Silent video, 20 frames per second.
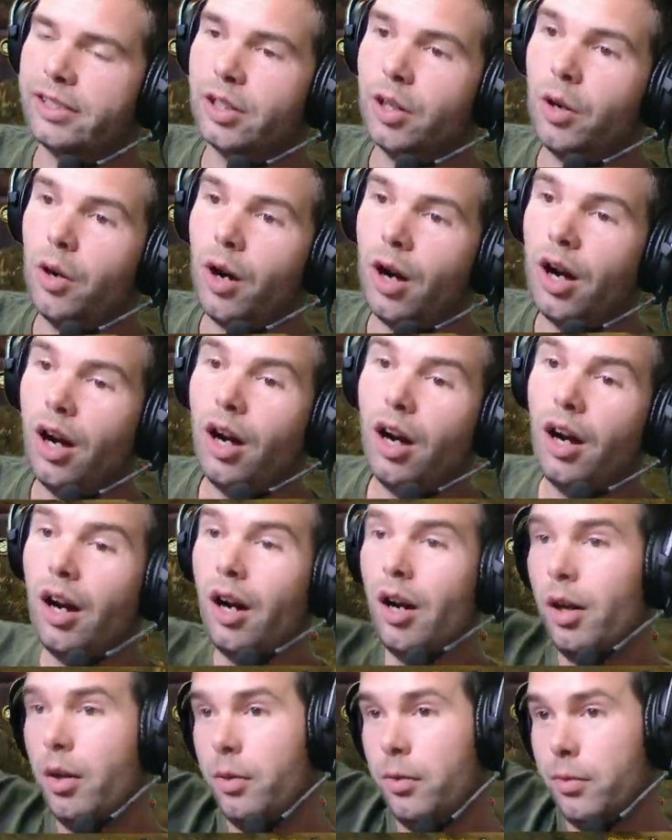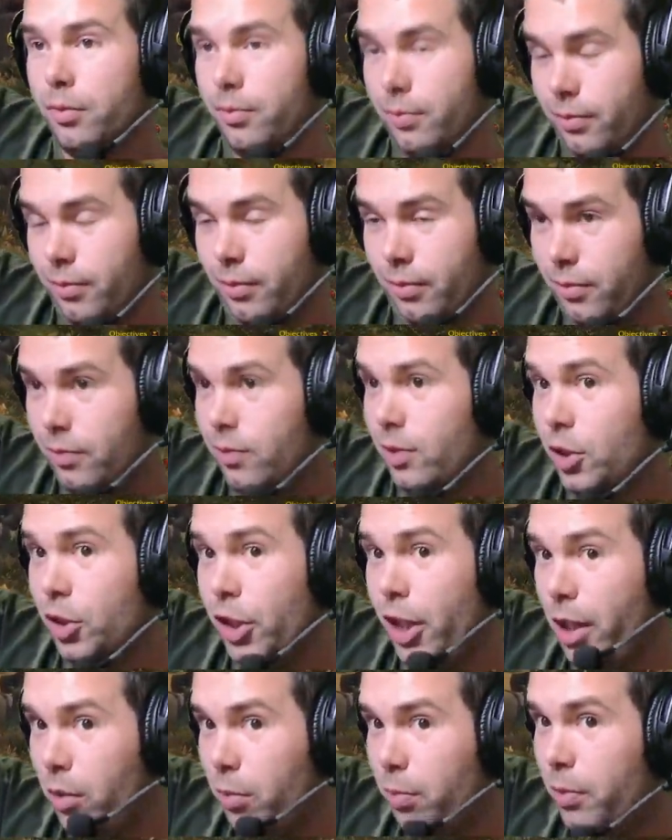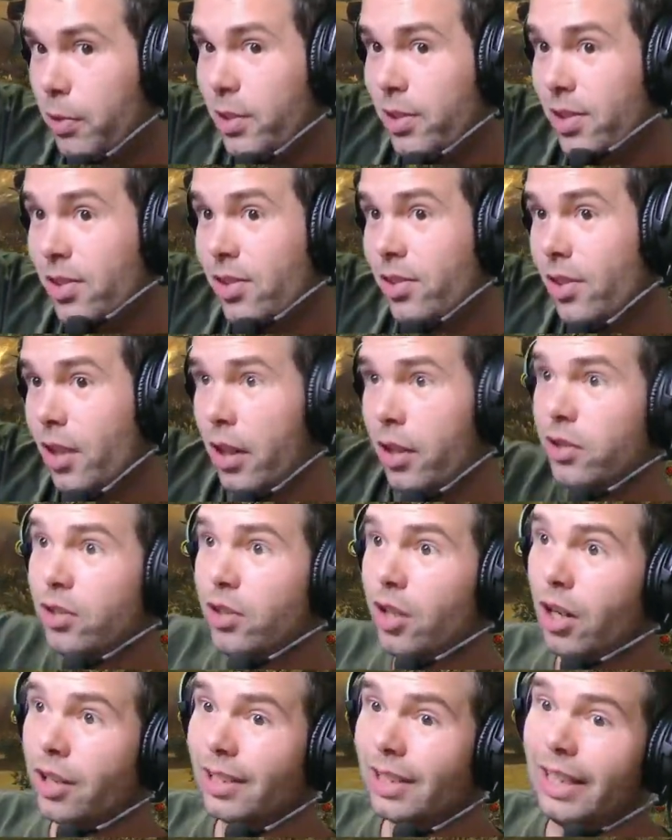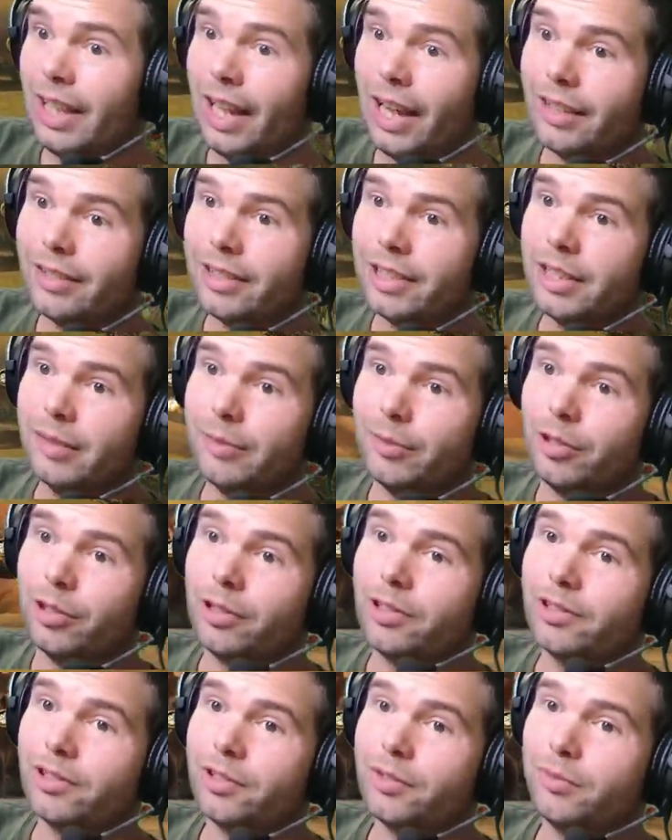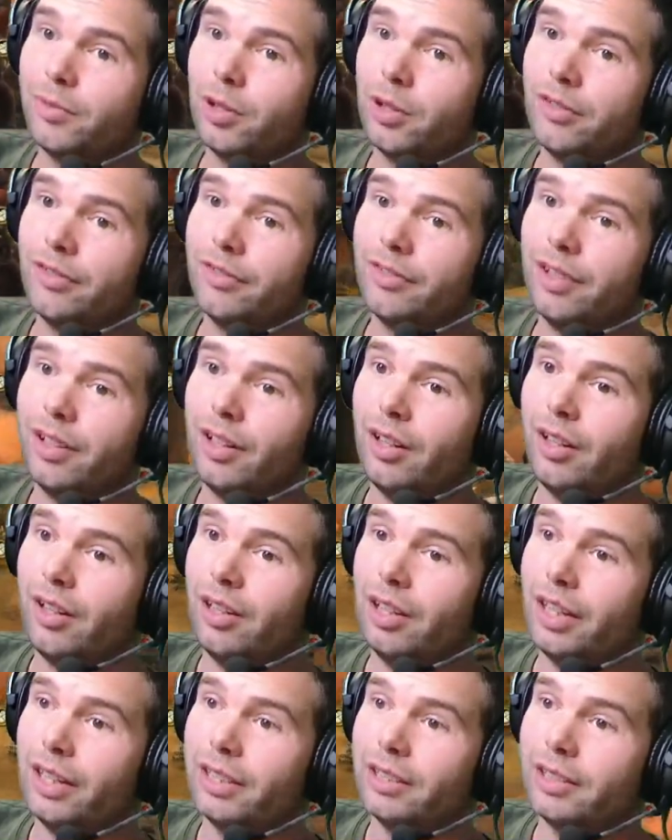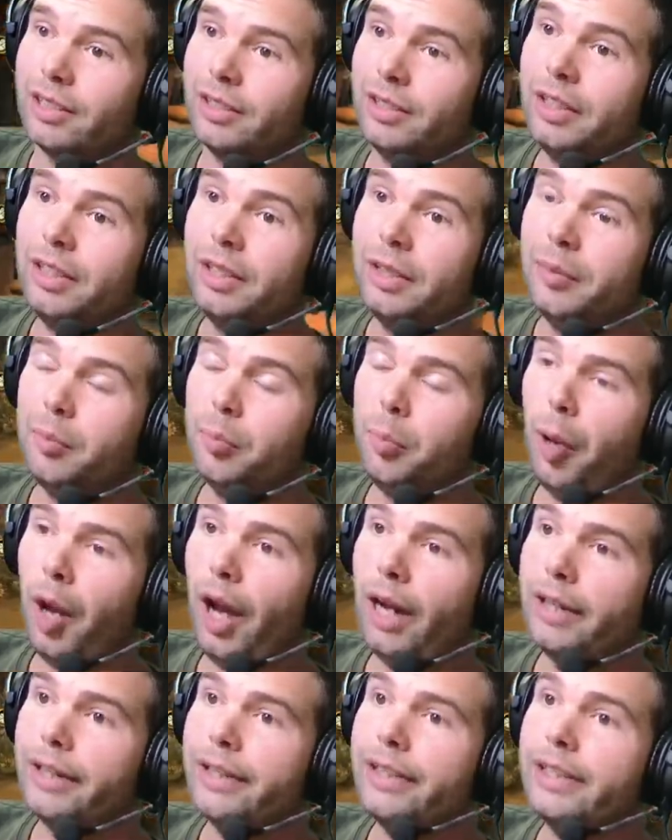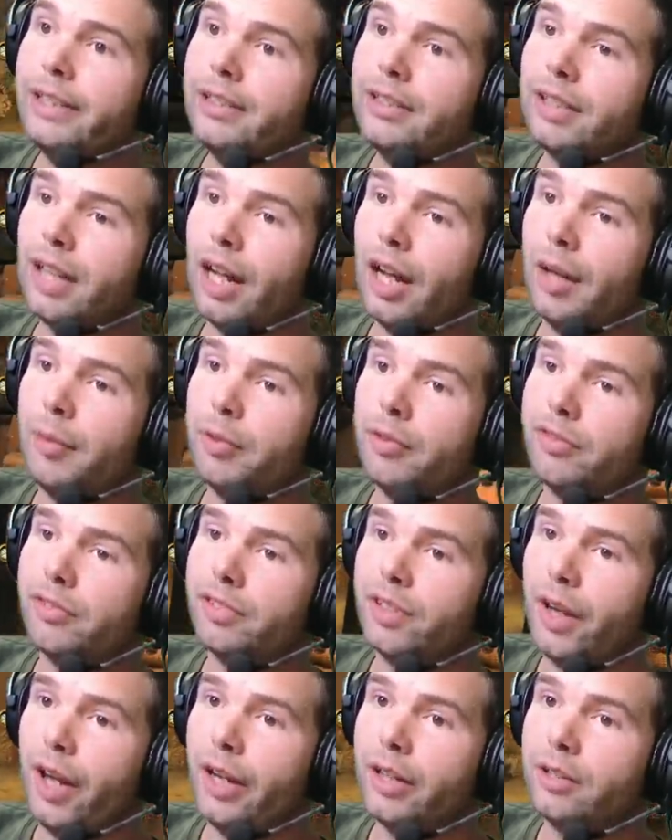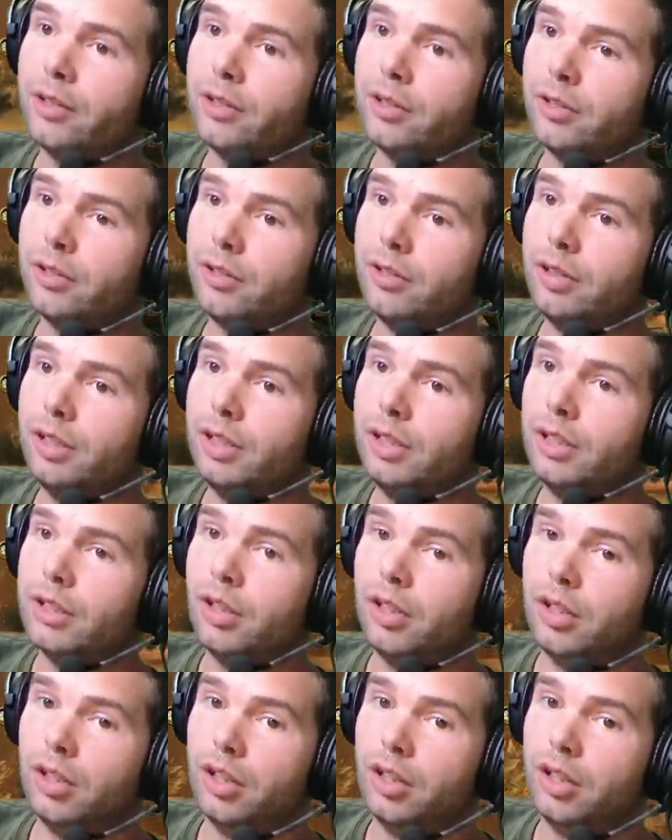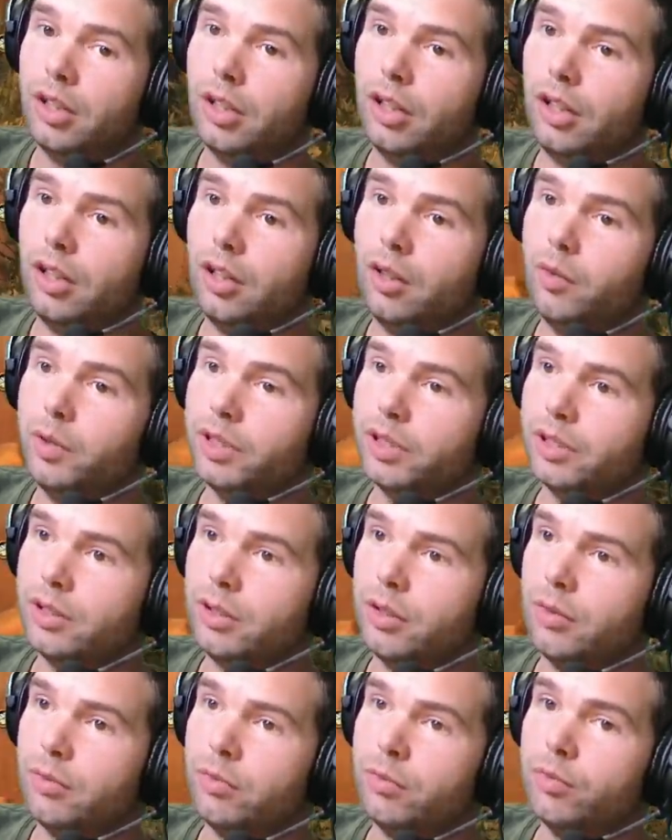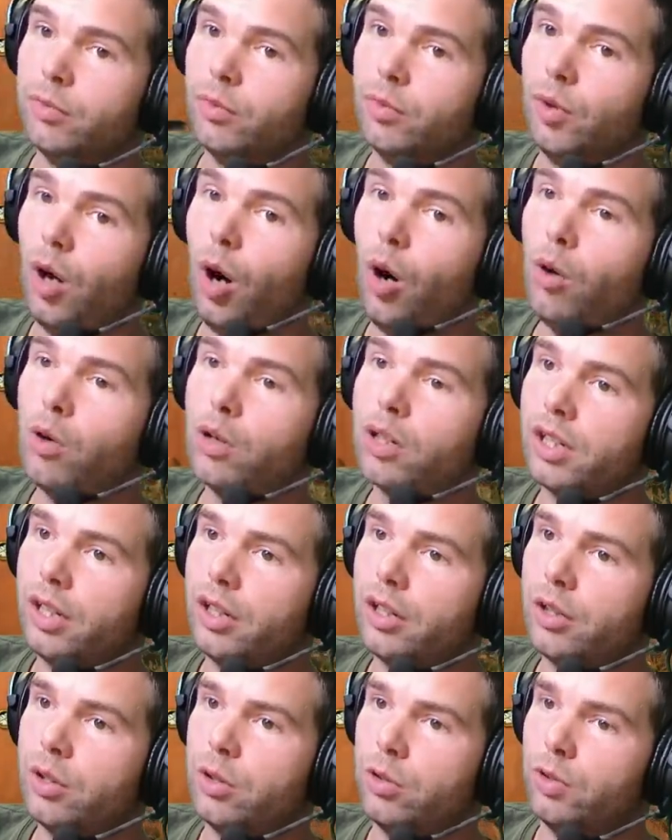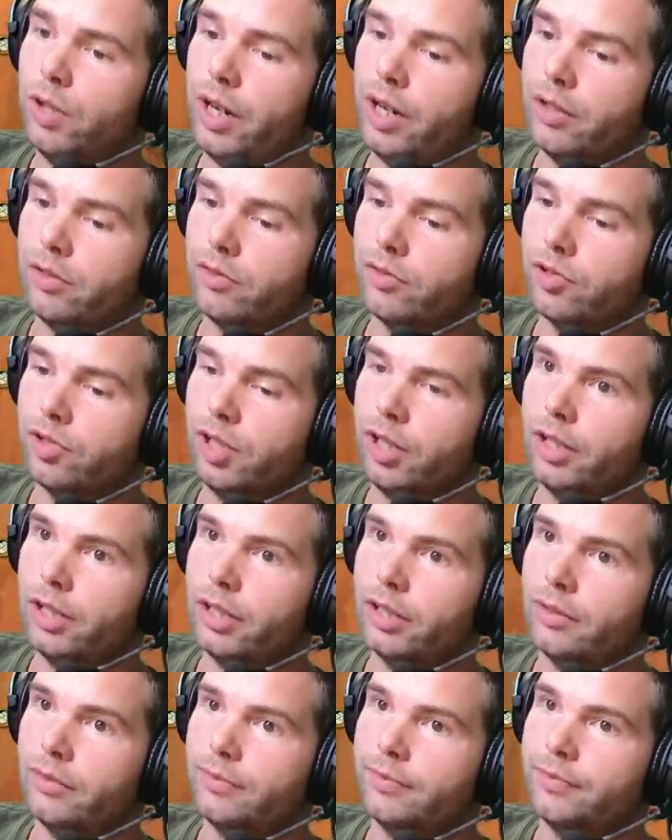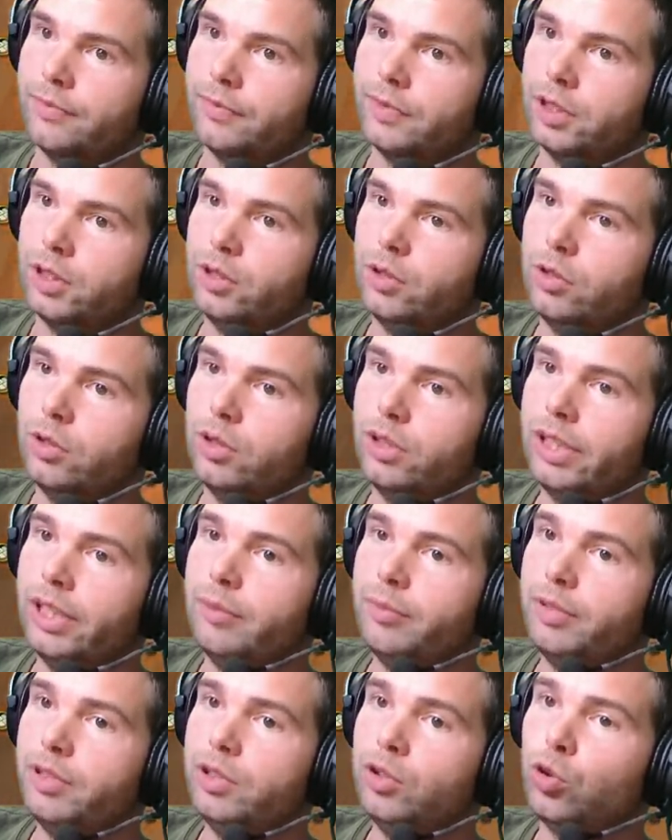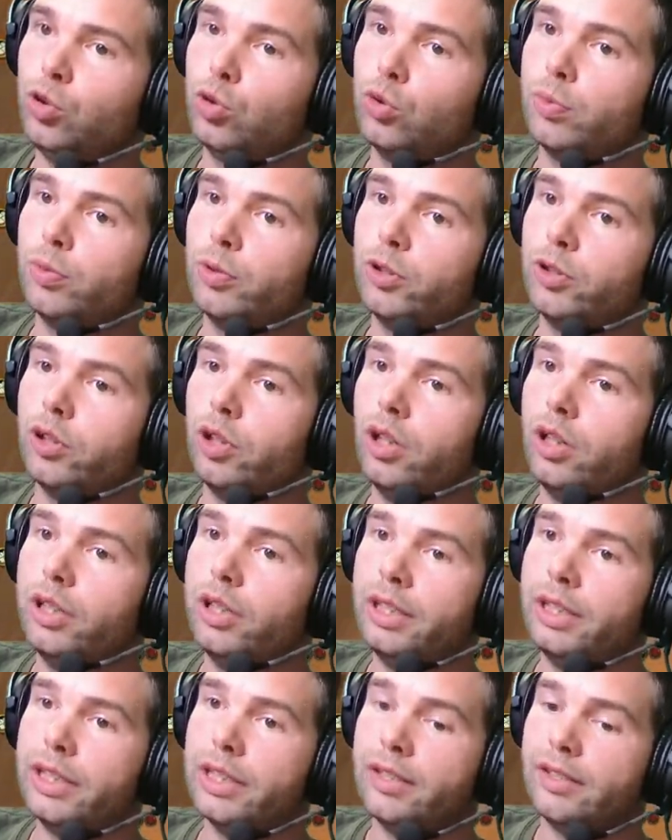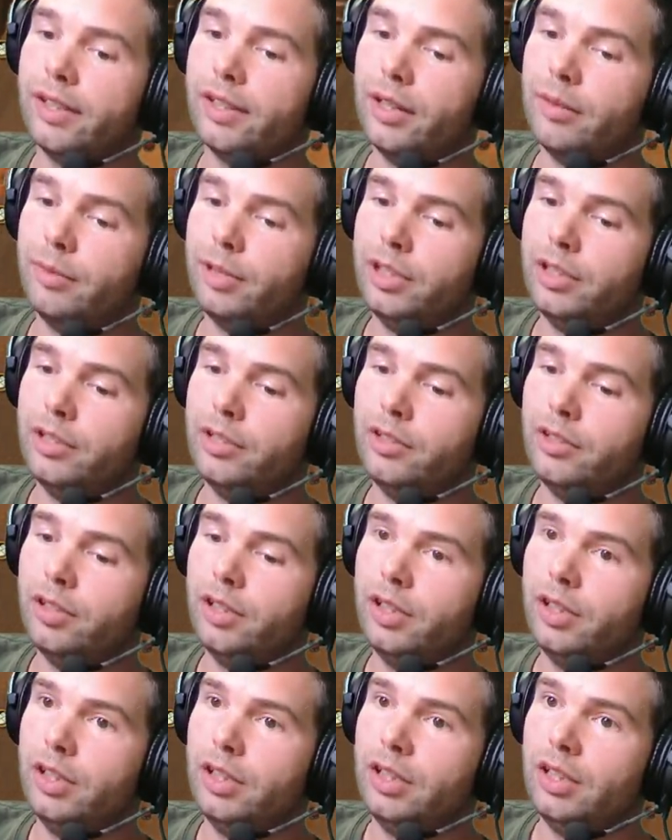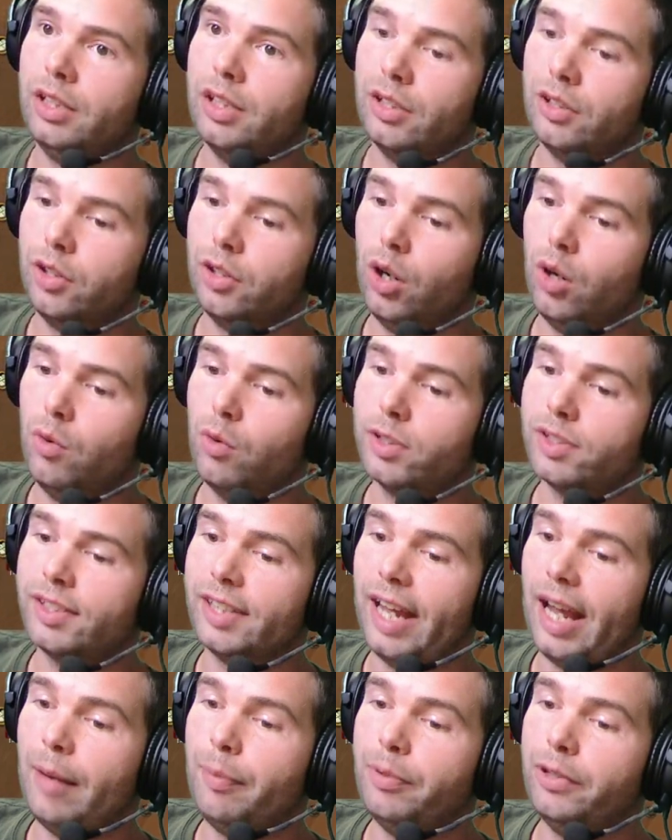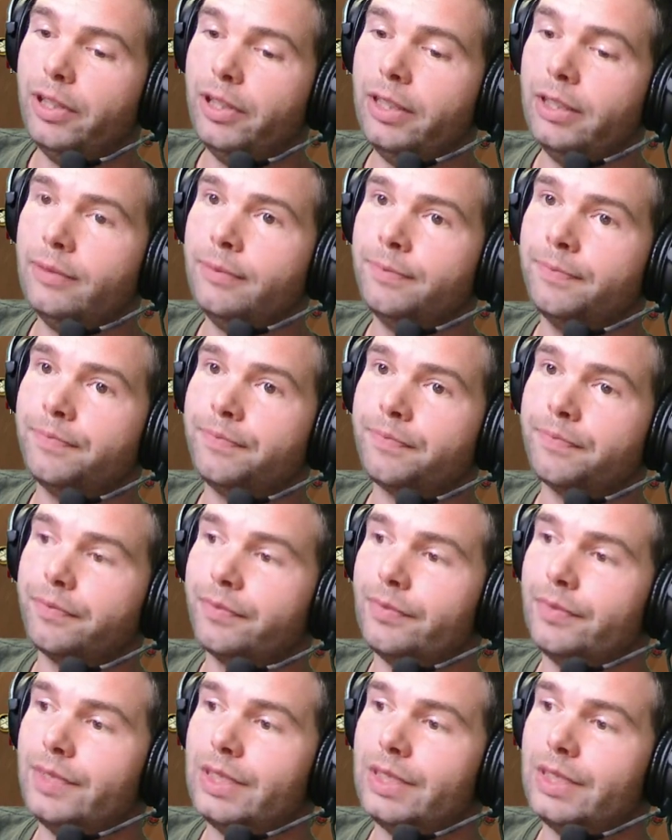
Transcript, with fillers: Yeah, so uh, Mm, Shadow Priest is not a dot class anymore. It's more of a like padding type of character uh, with okay cooldowns. Like you, you can be super annoying against enemies, though what's happening?